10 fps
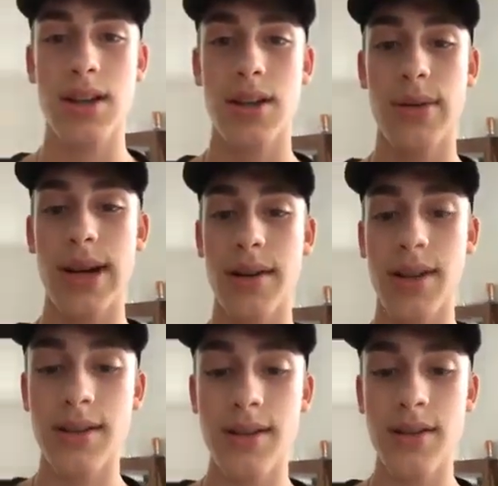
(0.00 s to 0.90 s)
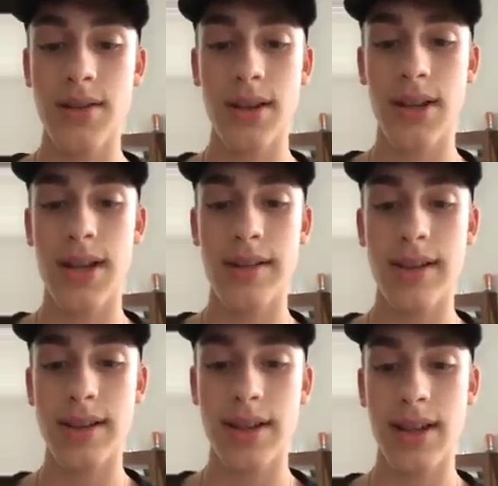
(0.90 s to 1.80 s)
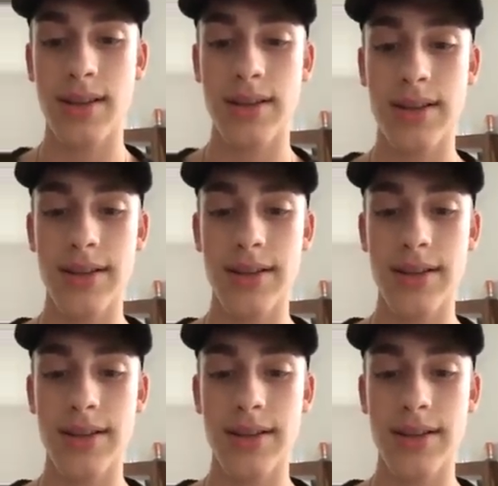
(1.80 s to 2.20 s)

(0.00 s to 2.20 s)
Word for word: Wow, Kinsey's going live. That's nice.